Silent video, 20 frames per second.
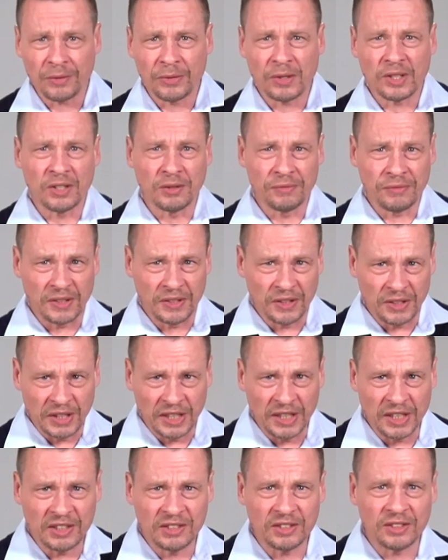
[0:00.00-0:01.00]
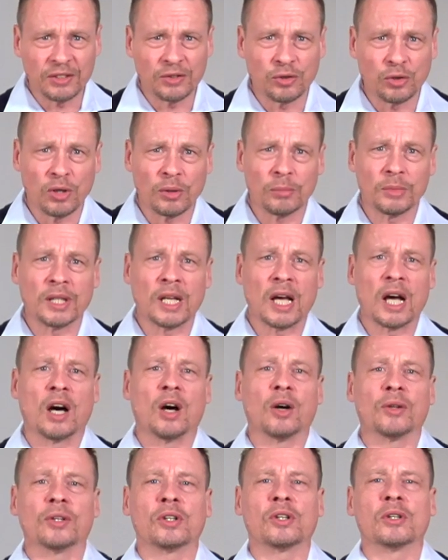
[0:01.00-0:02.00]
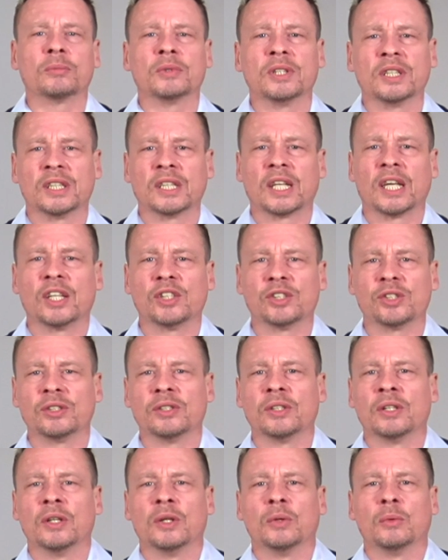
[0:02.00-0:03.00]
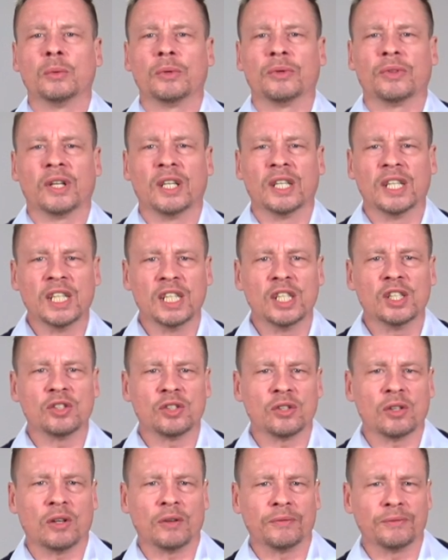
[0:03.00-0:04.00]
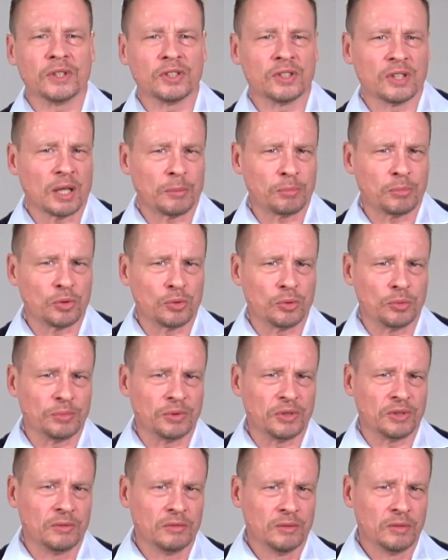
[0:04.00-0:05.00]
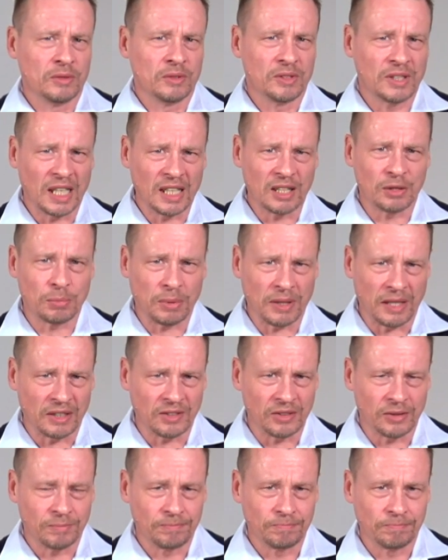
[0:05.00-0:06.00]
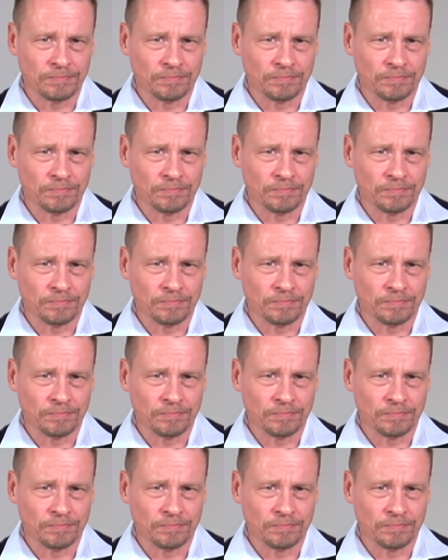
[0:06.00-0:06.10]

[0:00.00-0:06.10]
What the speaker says: The different needs determine how the communication with each of the subgroups takes place.